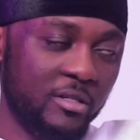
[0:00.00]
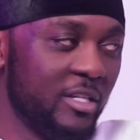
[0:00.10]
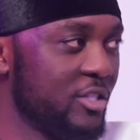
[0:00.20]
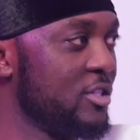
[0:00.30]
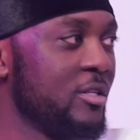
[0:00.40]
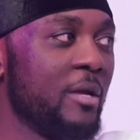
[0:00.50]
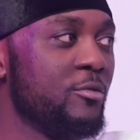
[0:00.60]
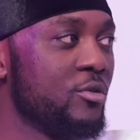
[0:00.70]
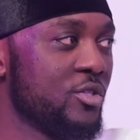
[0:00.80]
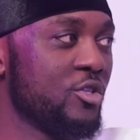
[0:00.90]
it's them
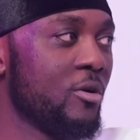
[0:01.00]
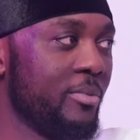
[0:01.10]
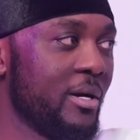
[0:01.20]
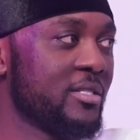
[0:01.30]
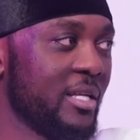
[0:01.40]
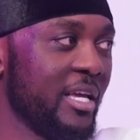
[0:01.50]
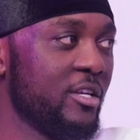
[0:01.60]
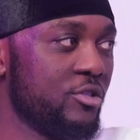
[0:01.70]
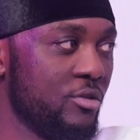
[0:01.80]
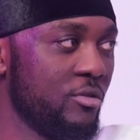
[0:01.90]
using your past
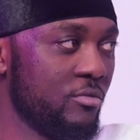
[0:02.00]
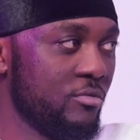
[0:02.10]
against you.